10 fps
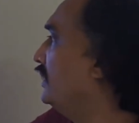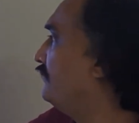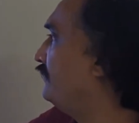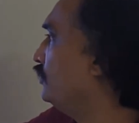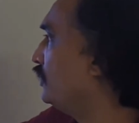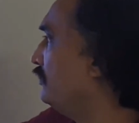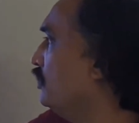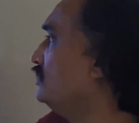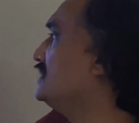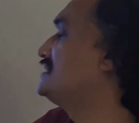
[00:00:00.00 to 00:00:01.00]
If you
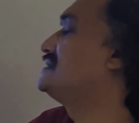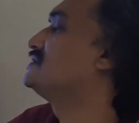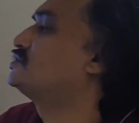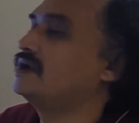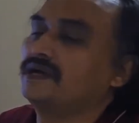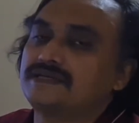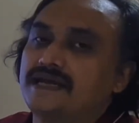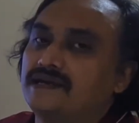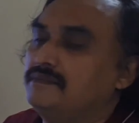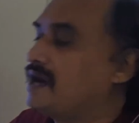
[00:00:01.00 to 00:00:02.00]
remove this
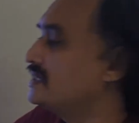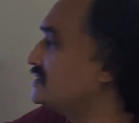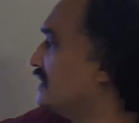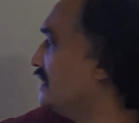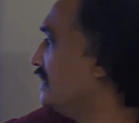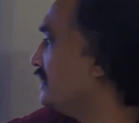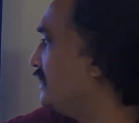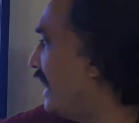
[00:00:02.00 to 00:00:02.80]
central mass, the